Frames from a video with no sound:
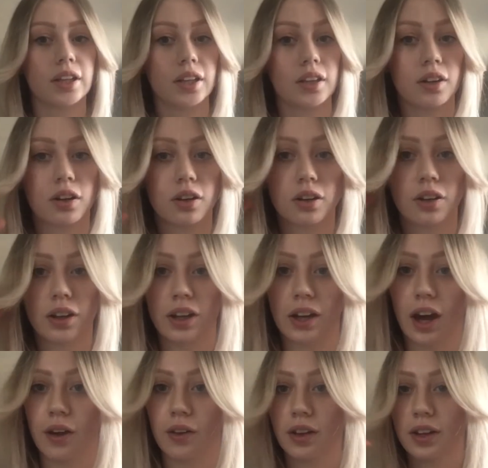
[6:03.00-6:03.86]

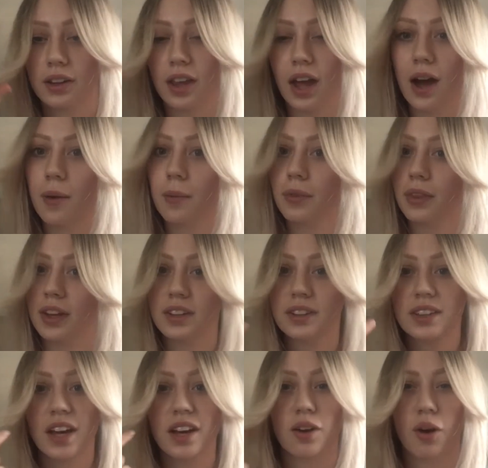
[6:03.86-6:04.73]
curling out like that,
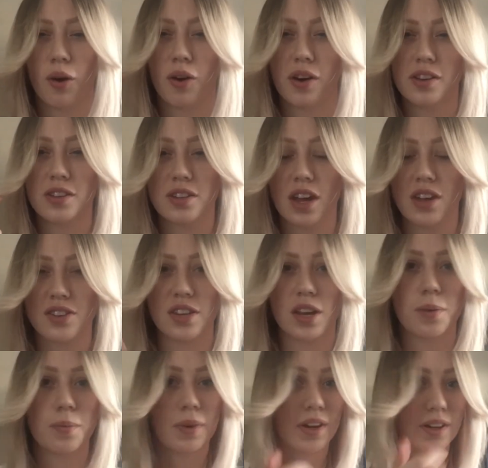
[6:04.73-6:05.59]
this side always does
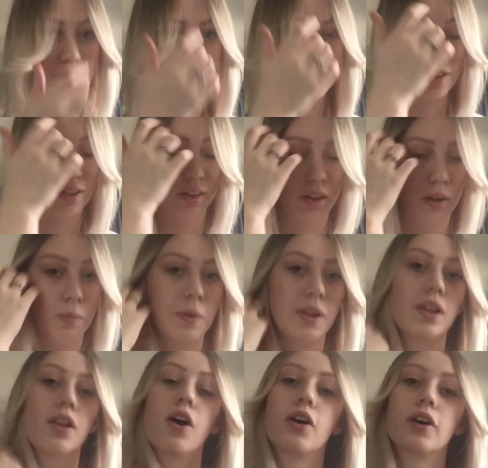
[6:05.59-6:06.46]
it because it's a little
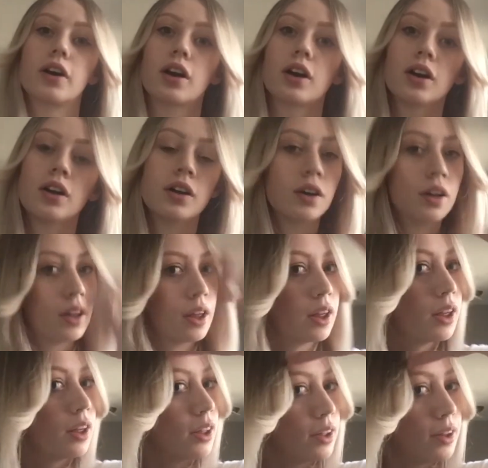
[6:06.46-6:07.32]
bit longer.
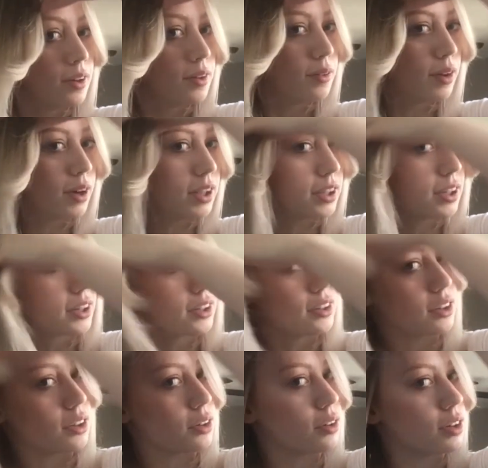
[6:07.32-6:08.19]
What you can
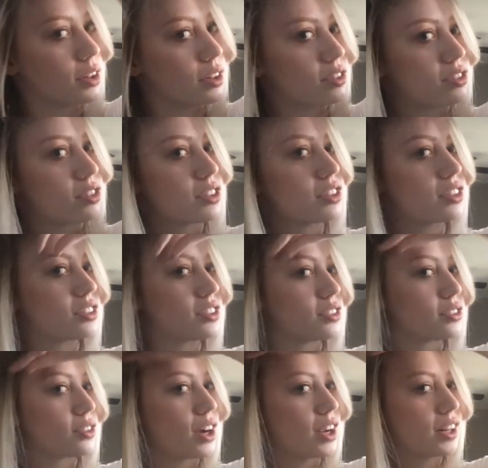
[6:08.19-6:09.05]
do is just
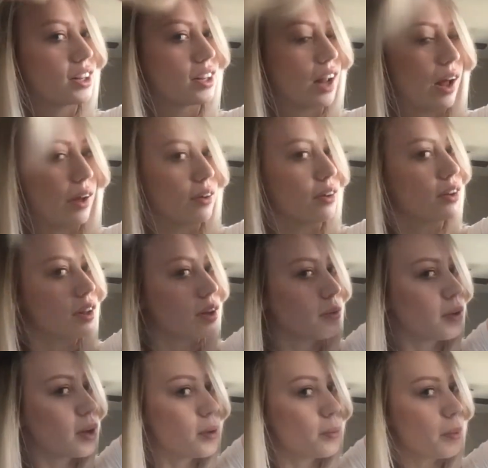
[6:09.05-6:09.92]
straighten it out a
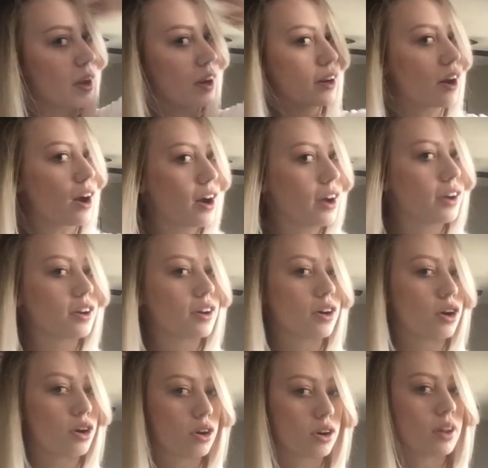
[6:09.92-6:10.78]
little bit by not
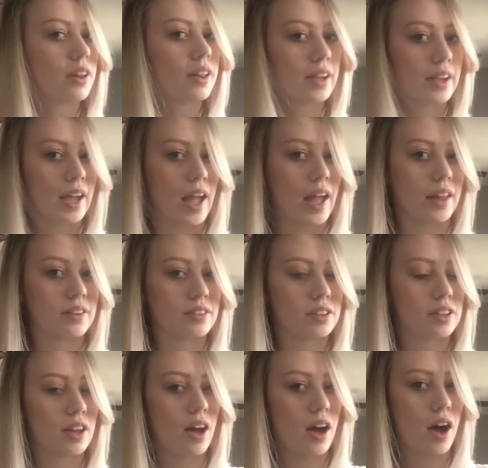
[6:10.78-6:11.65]
curling
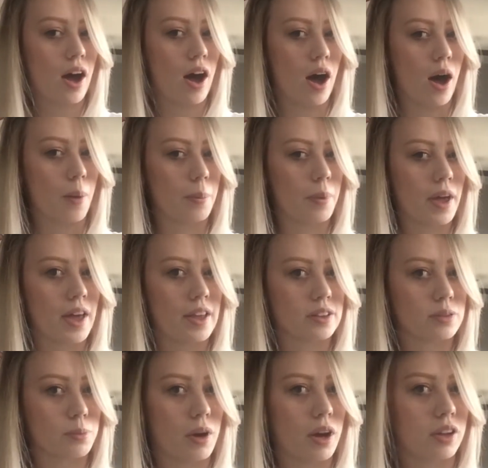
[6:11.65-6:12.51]
it up
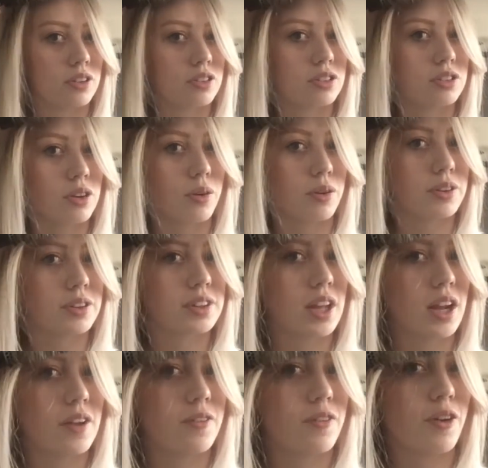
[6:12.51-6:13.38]
as much. So
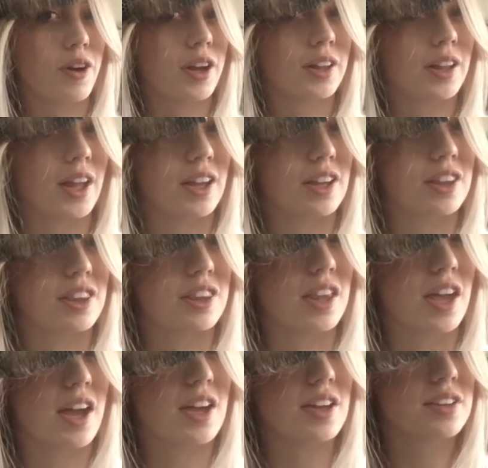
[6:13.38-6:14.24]
instead of going like
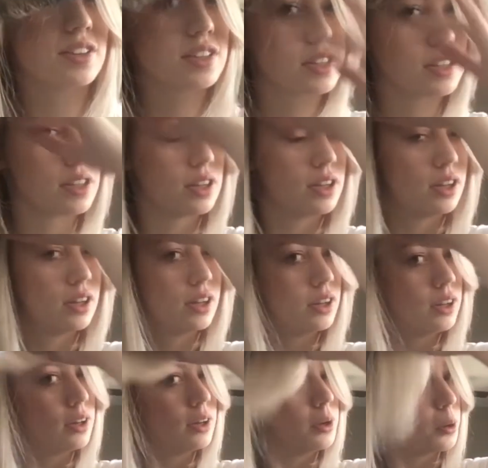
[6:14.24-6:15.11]
this,
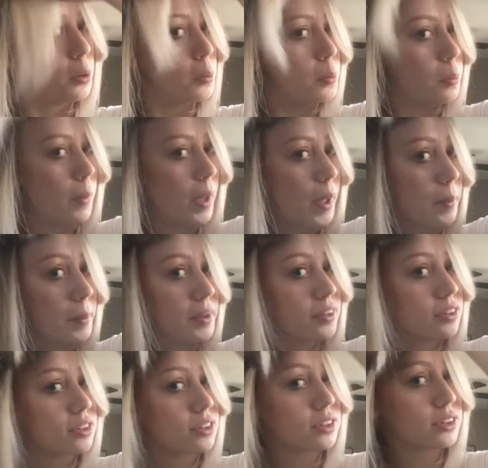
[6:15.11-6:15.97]

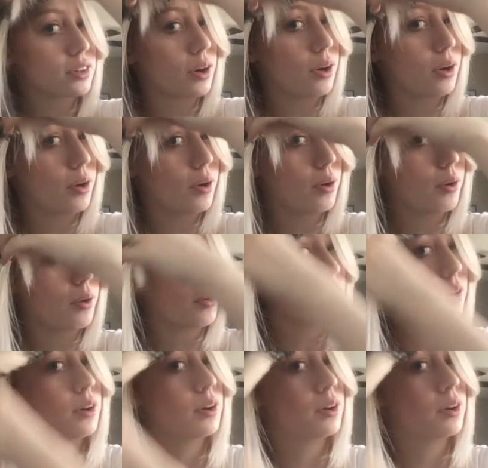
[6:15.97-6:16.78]
maybe just go